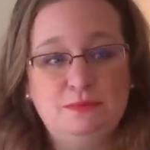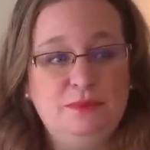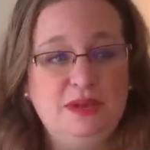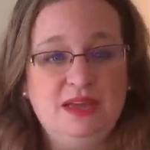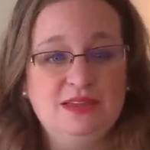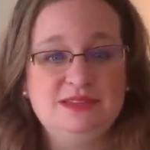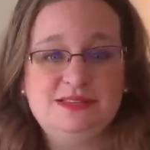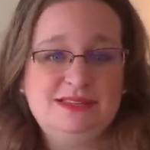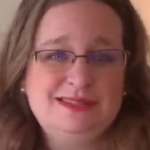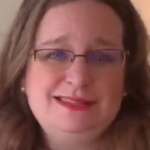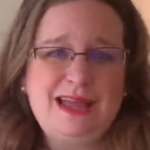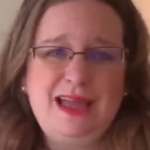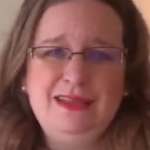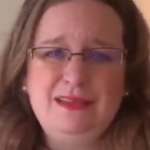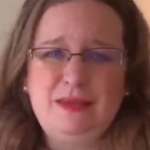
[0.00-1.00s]
because it's
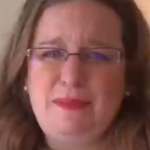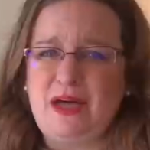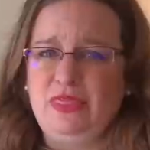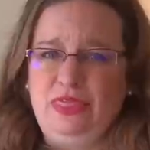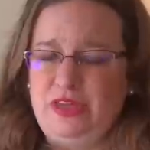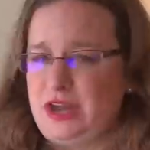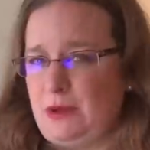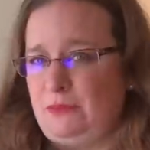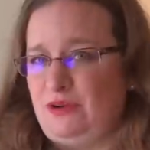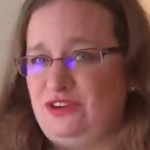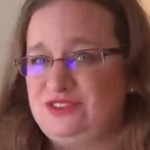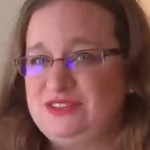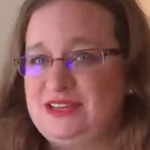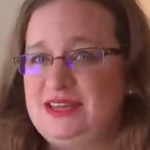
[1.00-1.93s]
not about the numbers.